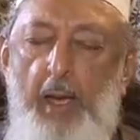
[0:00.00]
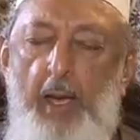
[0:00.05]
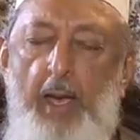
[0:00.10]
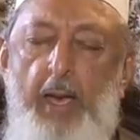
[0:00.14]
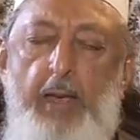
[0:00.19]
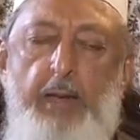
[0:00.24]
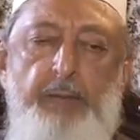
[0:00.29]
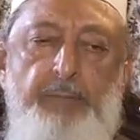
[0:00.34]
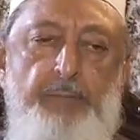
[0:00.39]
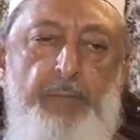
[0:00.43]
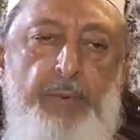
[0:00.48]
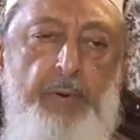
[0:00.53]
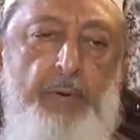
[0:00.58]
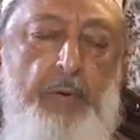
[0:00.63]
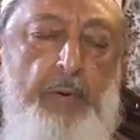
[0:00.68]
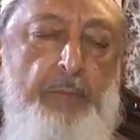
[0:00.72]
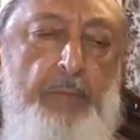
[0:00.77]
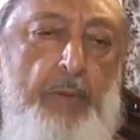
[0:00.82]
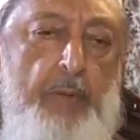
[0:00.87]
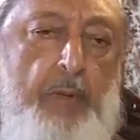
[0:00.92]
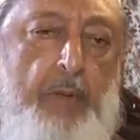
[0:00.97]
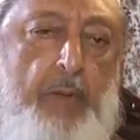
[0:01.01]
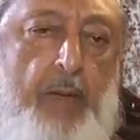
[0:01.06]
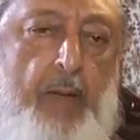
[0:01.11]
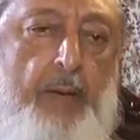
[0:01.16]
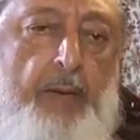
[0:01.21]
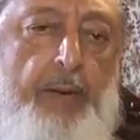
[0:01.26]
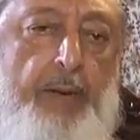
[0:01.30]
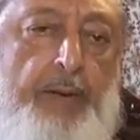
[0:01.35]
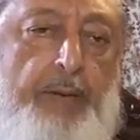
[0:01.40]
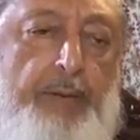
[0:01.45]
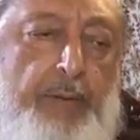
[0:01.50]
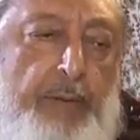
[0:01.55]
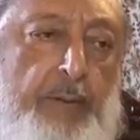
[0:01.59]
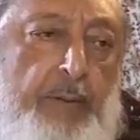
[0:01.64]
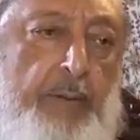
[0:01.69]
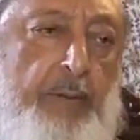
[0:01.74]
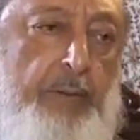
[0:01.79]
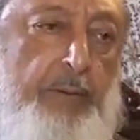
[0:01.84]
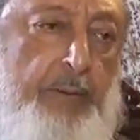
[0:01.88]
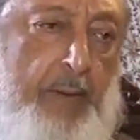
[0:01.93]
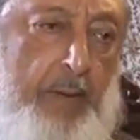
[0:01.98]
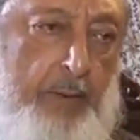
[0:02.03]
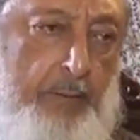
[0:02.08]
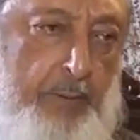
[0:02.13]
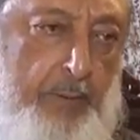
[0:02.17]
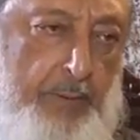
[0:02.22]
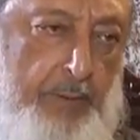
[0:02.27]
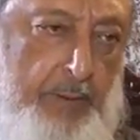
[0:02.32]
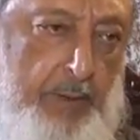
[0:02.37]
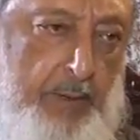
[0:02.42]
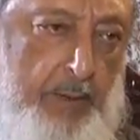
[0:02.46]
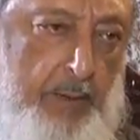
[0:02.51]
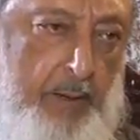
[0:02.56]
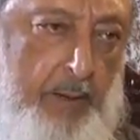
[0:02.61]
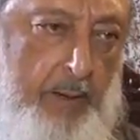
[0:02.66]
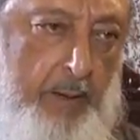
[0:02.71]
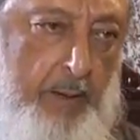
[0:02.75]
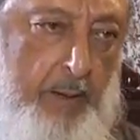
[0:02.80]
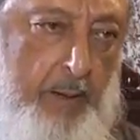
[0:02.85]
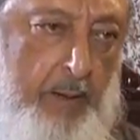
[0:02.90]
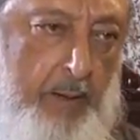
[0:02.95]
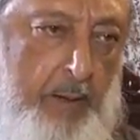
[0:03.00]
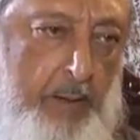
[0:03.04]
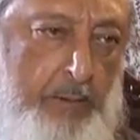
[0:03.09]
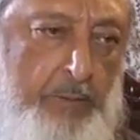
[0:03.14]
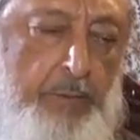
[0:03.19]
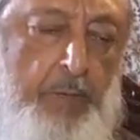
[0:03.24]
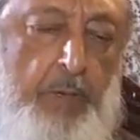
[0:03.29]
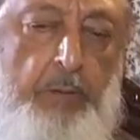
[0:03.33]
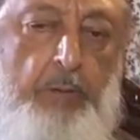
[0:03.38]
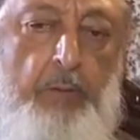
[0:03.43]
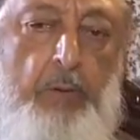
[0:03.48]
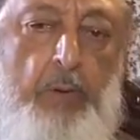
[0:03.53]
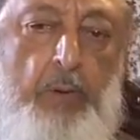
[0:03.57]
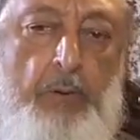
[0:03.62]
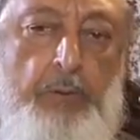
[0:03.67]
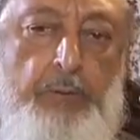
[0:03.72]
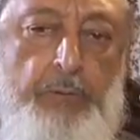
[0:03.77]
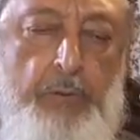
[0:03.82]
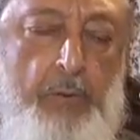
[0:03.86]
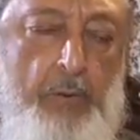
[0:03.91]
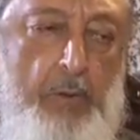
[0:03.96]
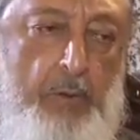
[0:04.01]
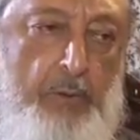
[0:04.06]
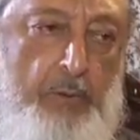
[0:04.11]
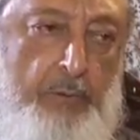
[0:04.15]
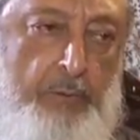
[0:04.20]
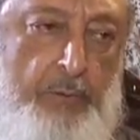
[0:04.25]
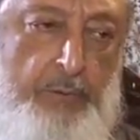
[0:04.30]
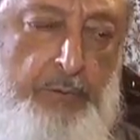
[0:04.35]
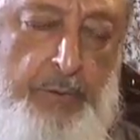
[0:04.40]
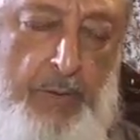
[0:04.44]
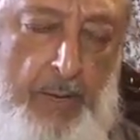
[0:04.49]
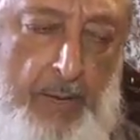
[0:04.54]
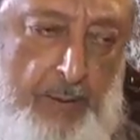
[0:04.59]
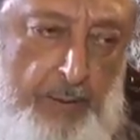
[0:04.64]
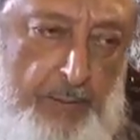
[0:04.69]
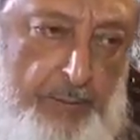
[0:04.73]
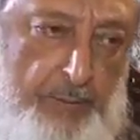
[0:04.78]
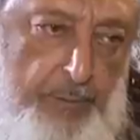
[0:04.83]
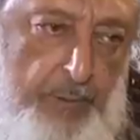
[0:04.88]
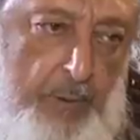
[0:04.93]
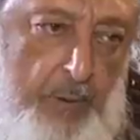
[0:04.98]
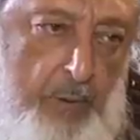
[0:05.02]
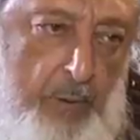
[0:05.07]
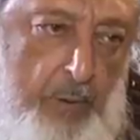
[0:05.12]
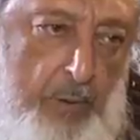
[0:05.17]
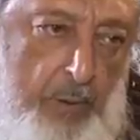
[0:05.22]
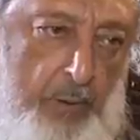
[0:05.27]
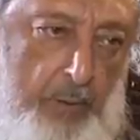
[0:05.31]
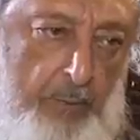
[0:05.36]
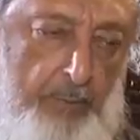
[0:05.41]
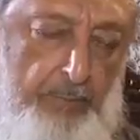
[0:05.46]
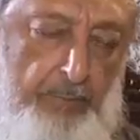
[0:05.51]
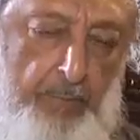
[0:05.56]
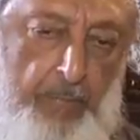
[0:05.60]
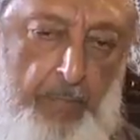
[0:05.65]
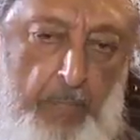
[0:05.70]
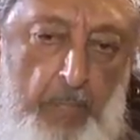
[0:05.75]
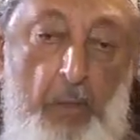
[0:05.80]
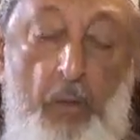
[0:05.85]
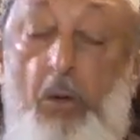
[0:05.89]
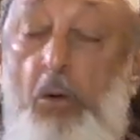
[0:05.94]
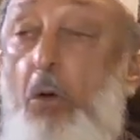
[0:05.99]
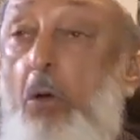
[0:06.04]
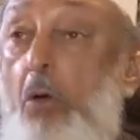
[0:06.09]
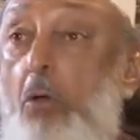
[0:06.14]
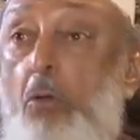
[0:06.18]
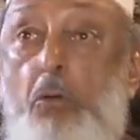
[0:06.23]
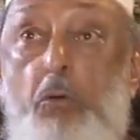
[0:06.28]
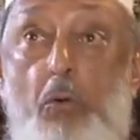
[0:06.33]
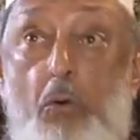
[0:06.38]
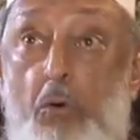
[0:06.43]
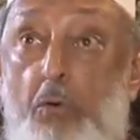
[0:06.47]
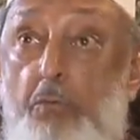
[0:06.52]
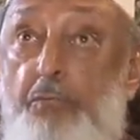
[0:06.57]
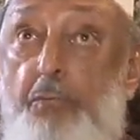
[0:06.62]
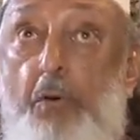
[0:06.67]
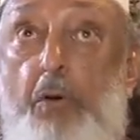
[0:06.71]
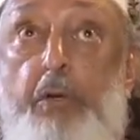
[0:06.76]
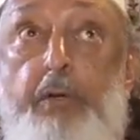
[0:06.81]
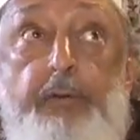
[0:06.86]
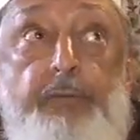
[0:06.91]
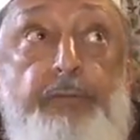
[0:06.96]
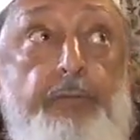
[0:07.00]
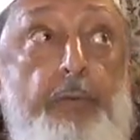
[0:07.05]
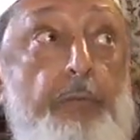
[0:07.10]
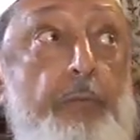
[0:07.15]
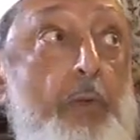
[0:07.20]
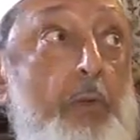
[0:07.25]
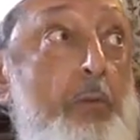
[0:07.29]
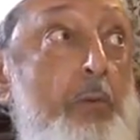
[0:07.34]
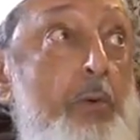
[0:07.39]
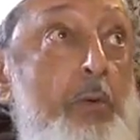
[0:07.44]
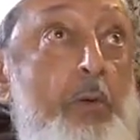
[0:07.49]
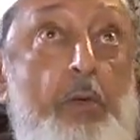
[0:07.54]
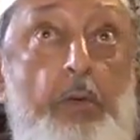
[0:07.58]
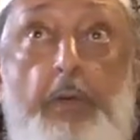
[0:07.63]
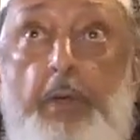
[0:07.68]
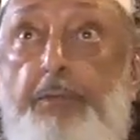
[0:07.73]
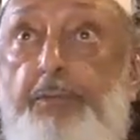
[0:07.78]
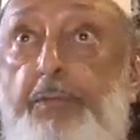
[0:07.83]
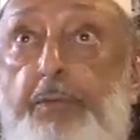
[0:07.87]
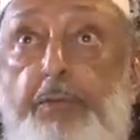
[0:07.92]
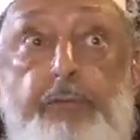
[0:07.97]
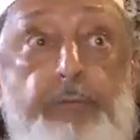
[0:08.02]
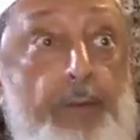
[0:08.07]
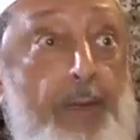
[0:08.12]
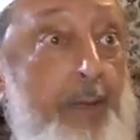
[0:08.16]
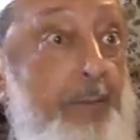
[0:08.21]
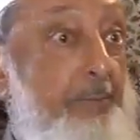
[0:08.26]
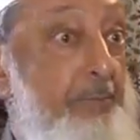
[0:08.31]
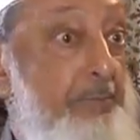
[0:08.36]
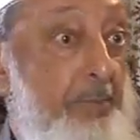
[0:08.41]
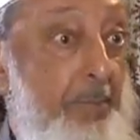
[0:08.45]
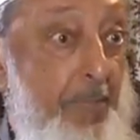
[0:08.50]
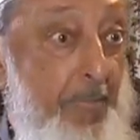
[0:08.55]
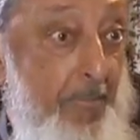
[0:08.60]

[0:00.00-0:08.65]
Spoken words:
admirable courage and integrity, General Charles de Gaulle. No voice from the world of Islam,